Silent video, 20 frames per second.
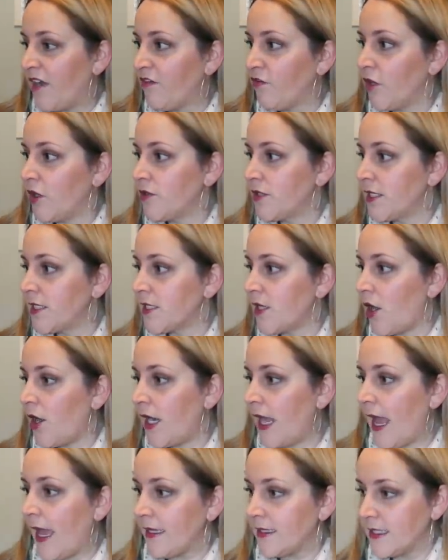of Roses
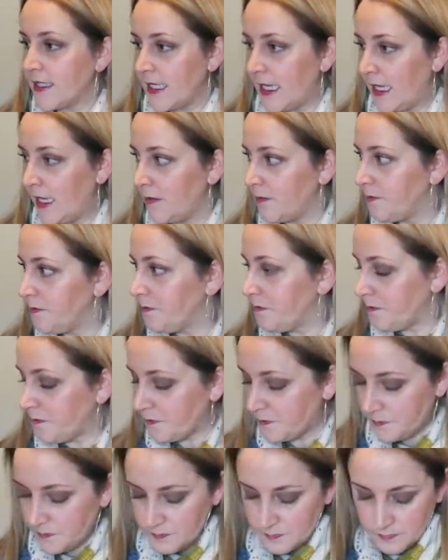on Etsy,
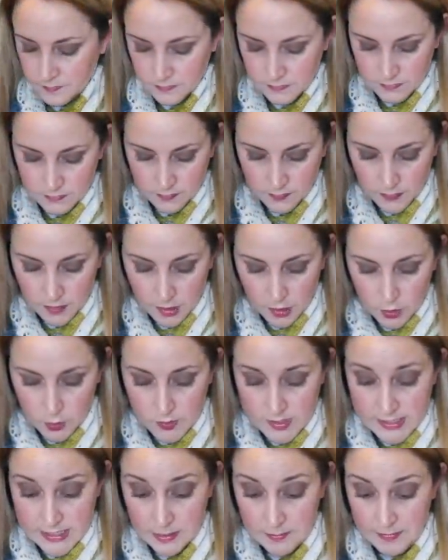who
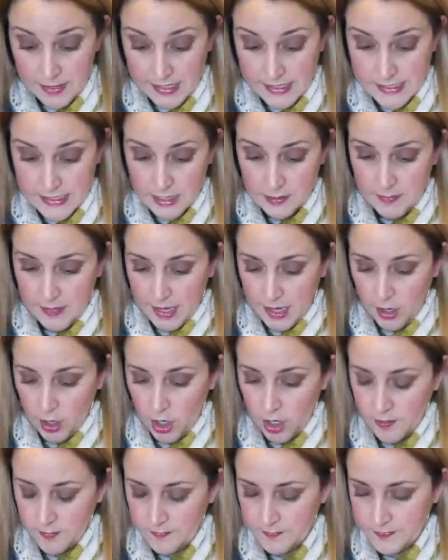is an amazing
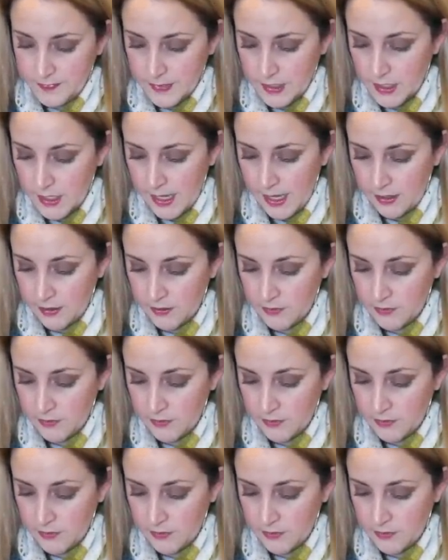maker out